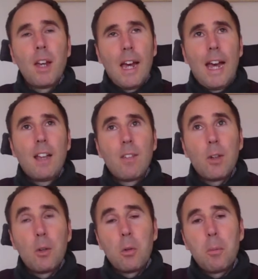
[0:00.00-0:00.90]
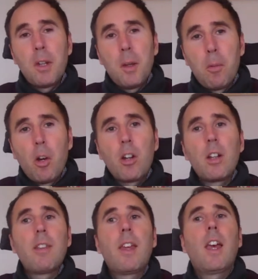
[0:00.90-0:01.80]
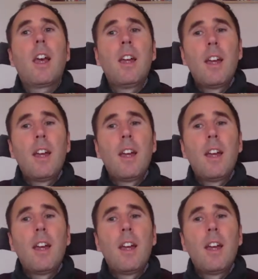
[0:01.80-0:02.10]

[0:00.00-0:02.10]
and social media marketing